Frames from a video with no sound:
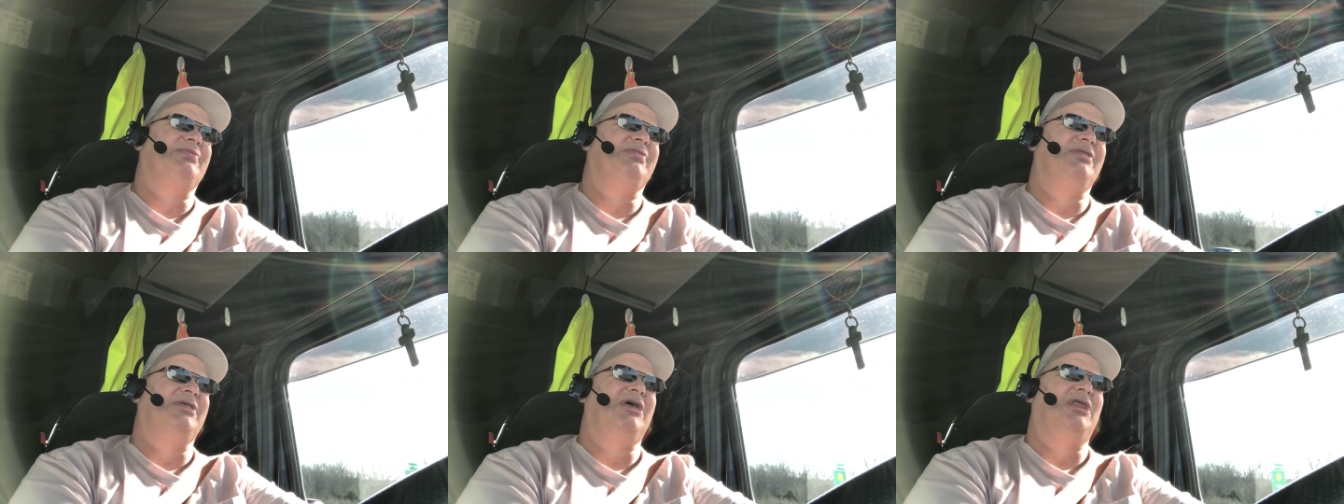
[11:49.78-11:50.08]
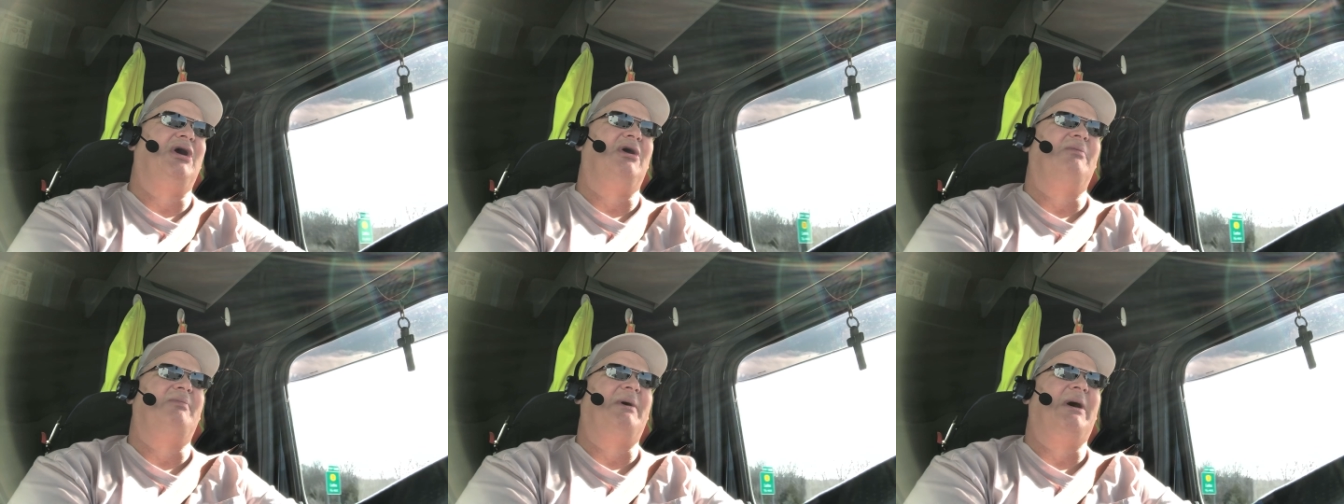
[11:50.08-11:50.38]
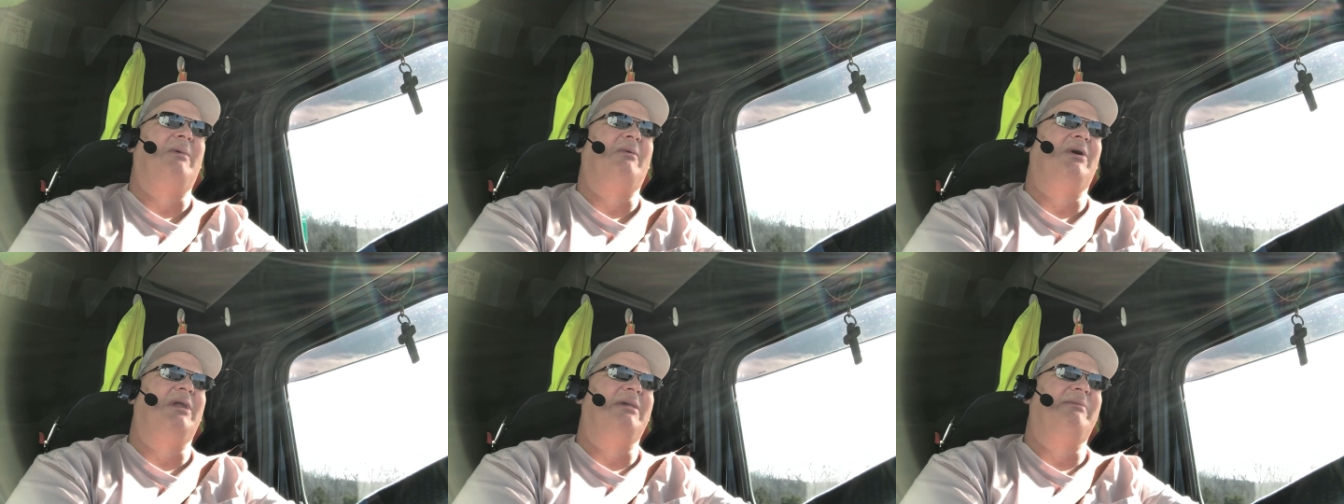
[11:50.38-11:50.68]
you know, if
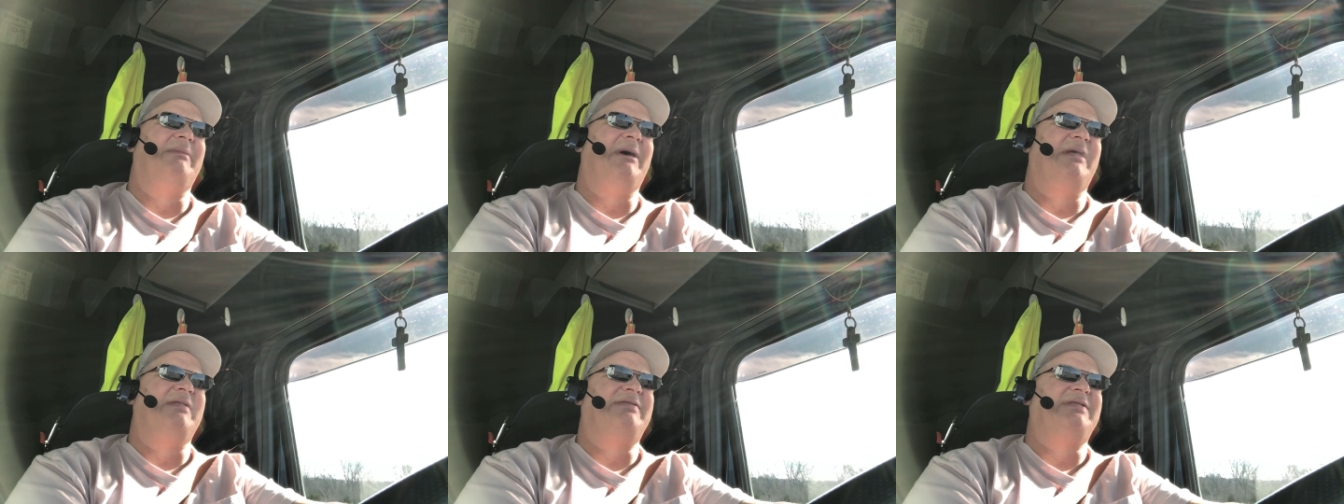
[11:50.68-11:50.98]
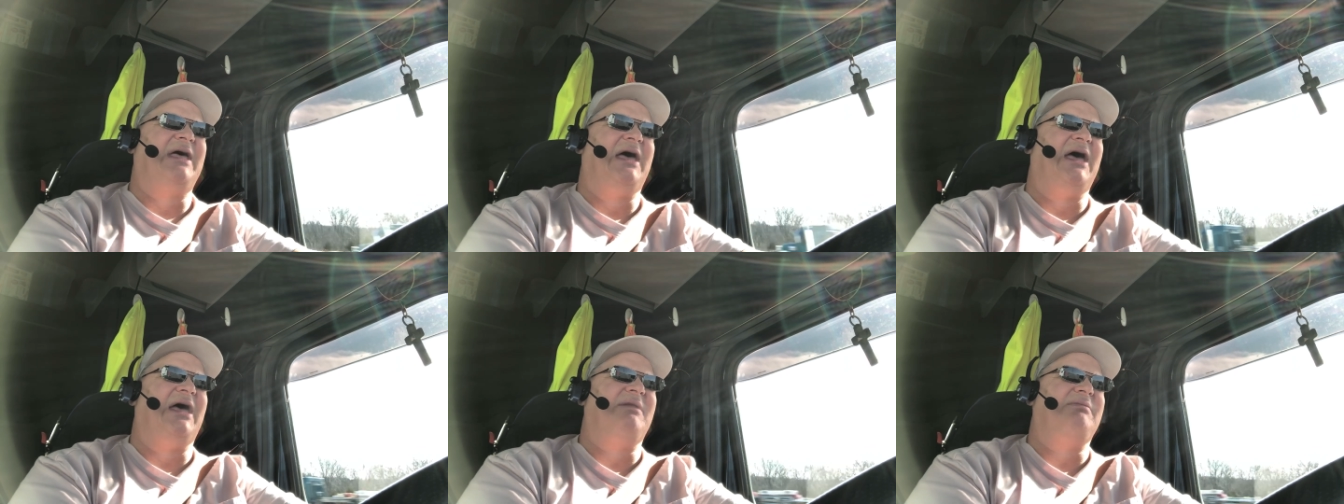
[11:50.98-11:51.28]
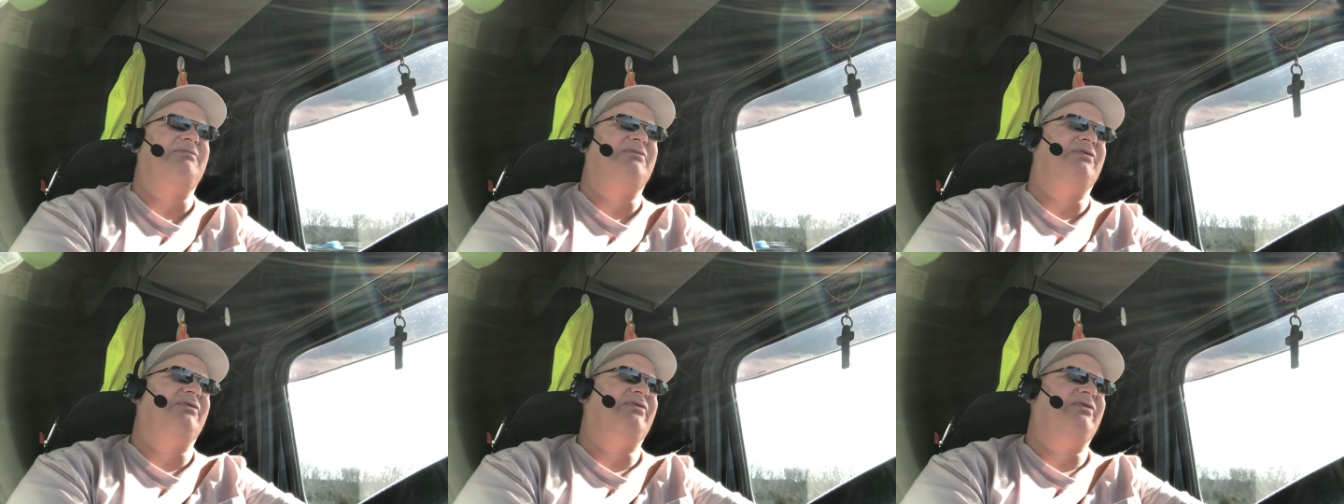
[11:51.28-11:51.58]
I want to make that
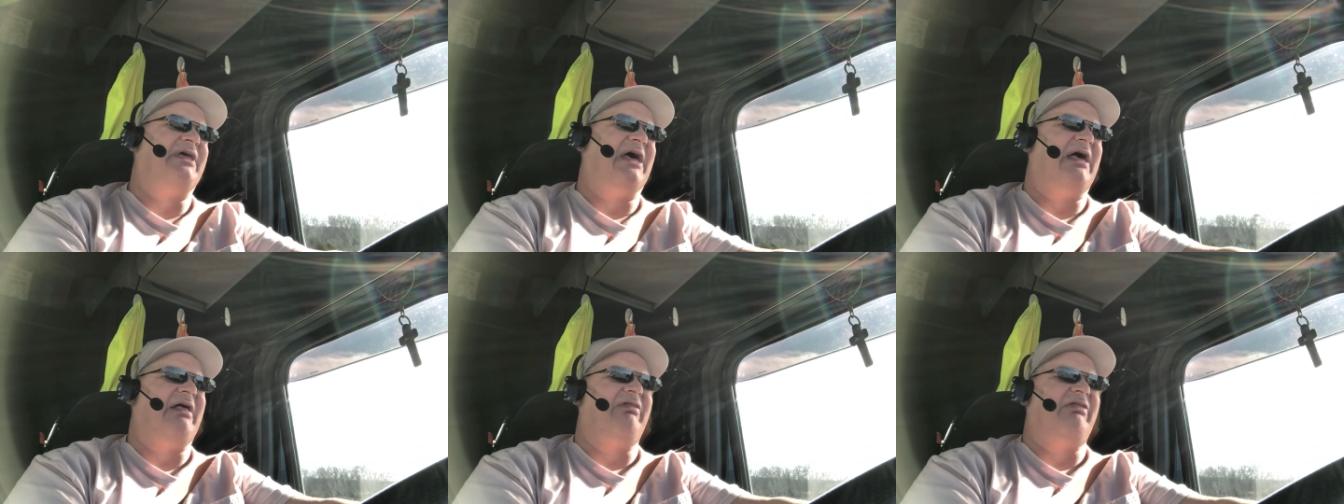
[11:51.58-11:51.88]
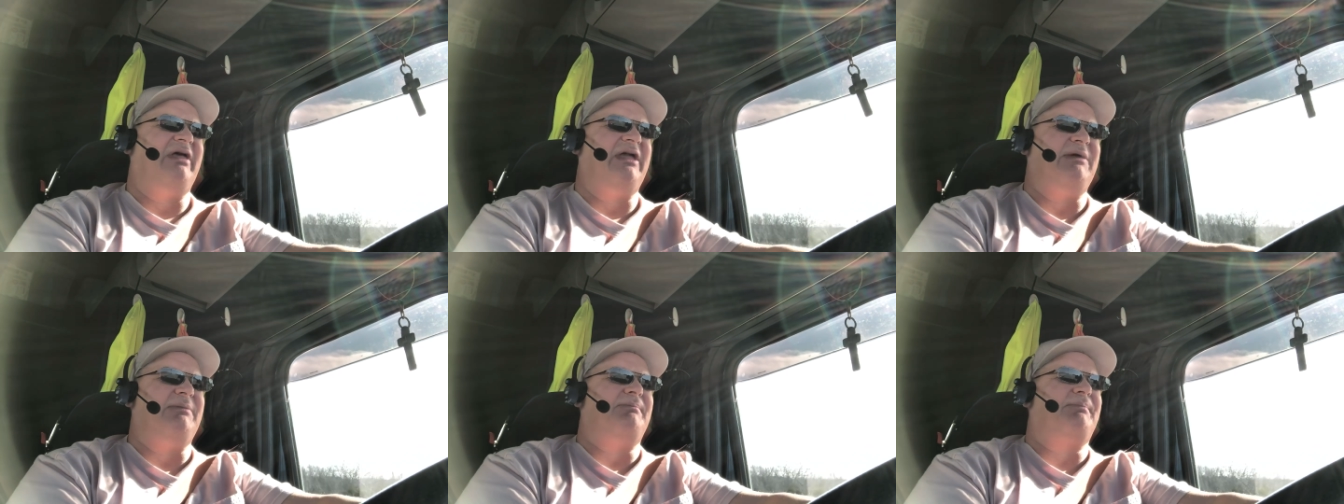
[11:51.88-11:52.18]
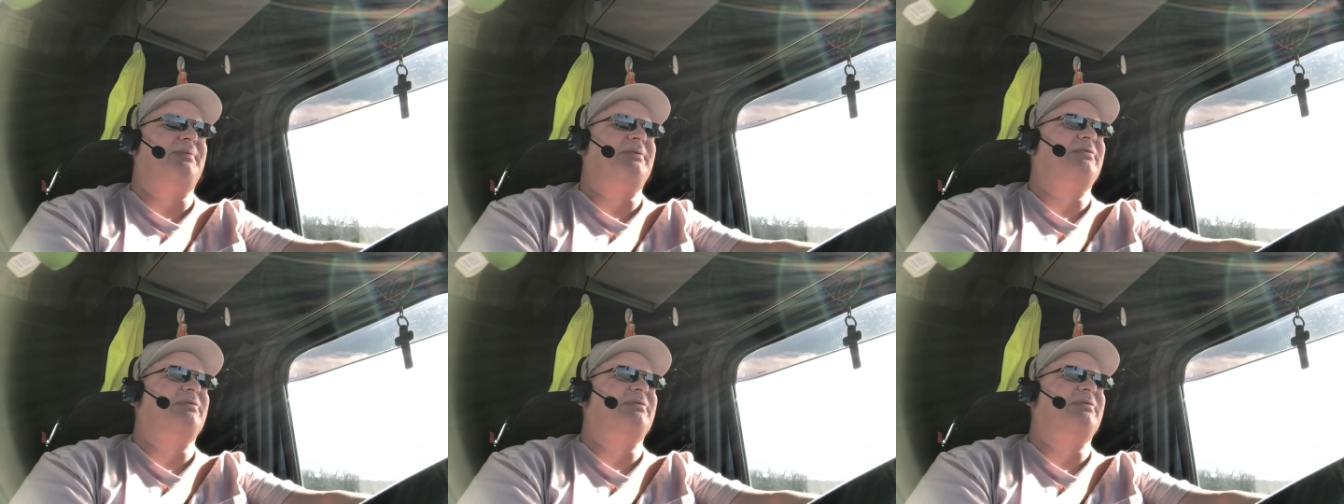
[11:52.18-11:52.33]
that leap